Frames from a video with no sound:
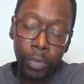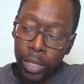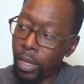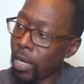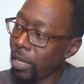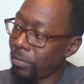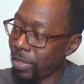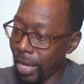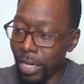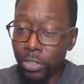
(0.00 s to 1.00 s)
When
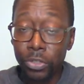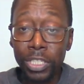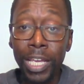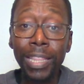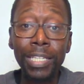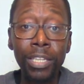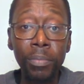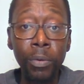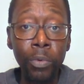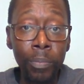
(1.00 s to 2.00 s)
the angels said that
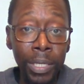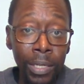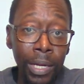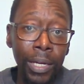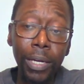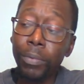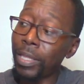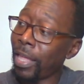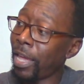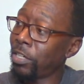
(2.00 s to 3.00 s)
something would be done, when
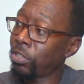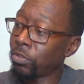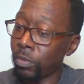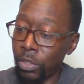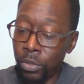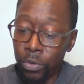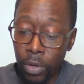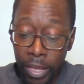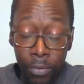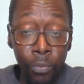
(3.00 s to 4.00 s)
the angels would do
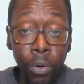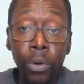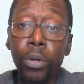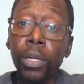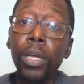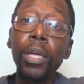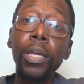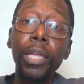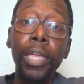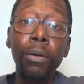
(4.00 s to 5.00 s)
a work,
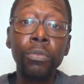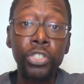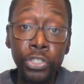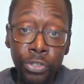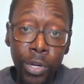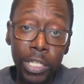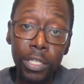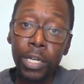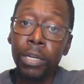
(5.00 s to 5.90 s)
it was trusted.